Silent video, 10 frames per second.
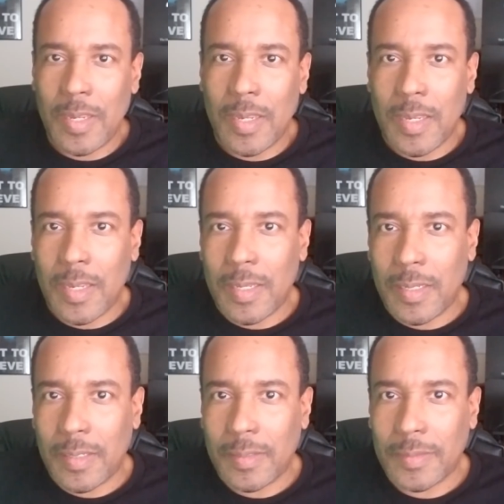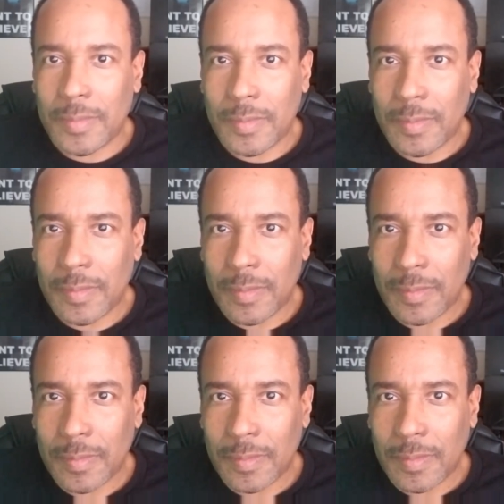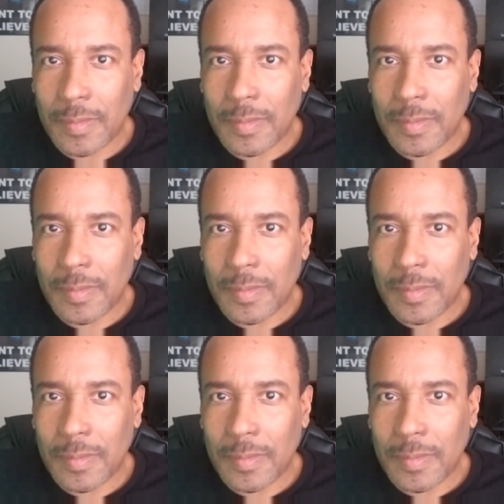(silence)